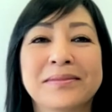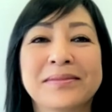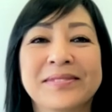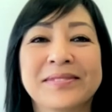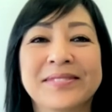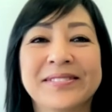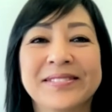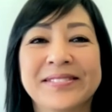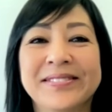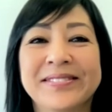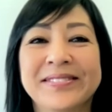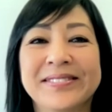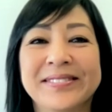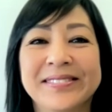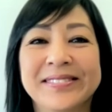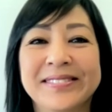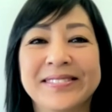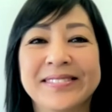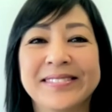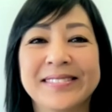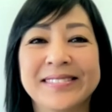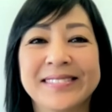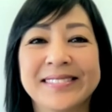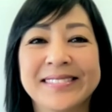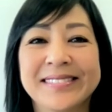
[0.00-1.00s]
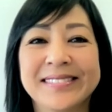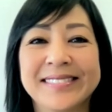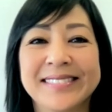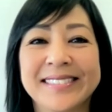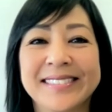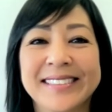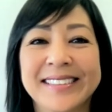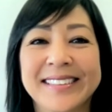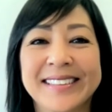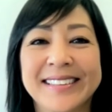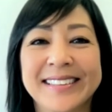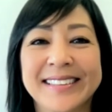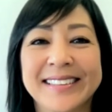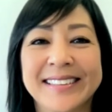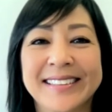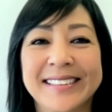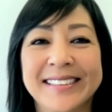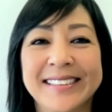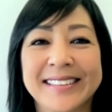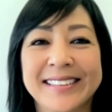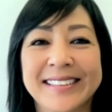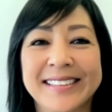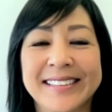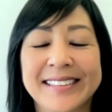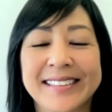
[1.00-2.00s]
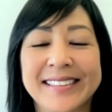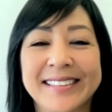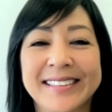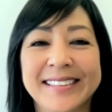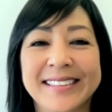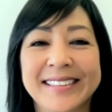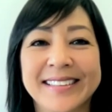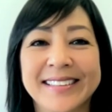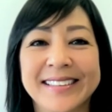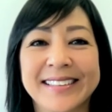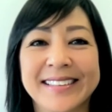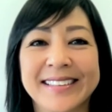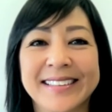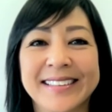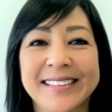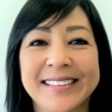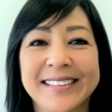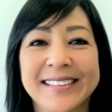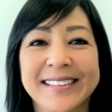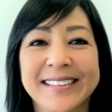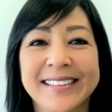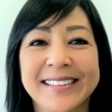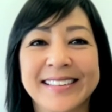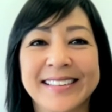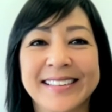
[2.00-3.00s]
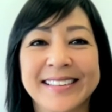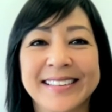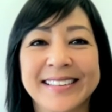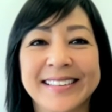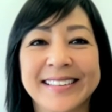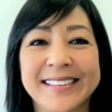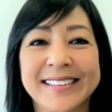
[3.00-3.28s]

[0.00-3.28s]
The person shown says nothing.